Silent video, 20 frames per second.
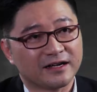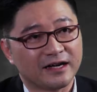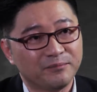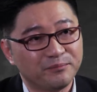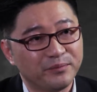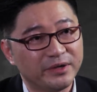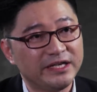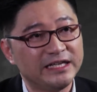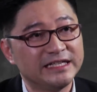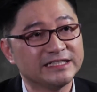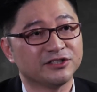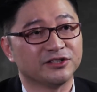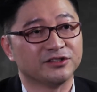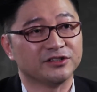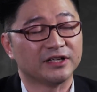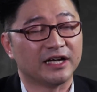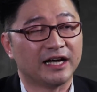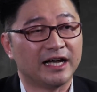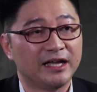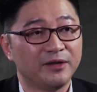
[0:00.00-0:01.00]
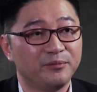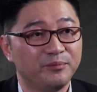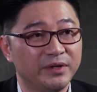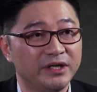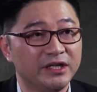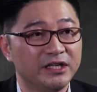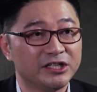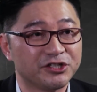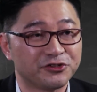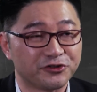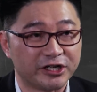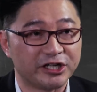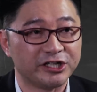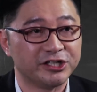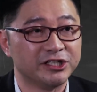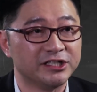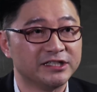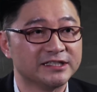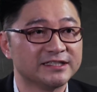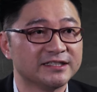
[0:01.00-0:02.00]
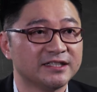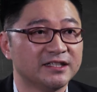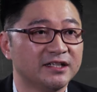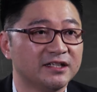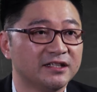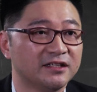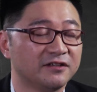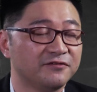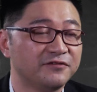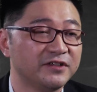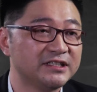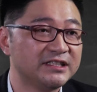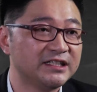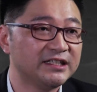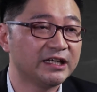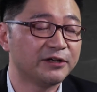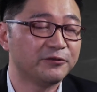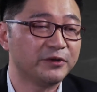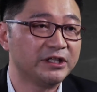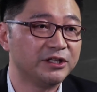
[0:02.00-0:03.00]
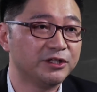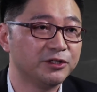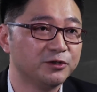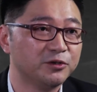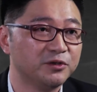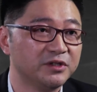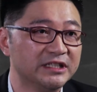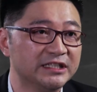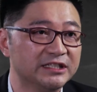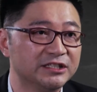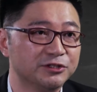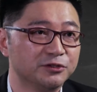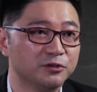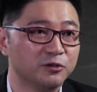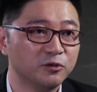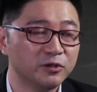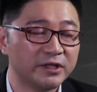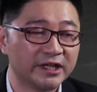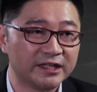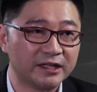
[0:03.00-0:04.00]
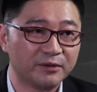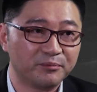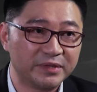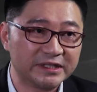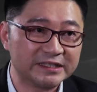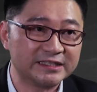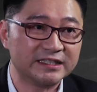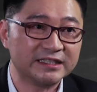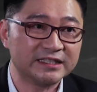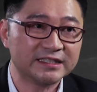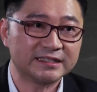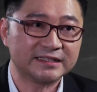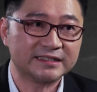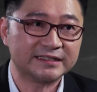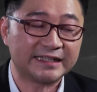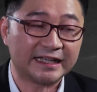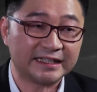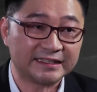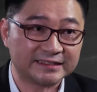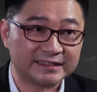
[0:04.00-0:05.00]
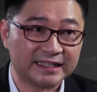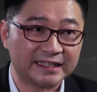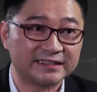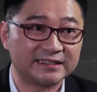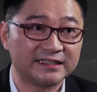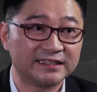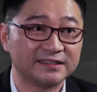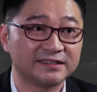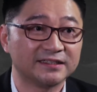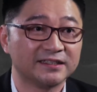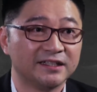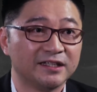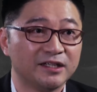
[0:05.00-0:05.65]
companies on IP strategies, the first thing that we do is to look at their business, dissect it,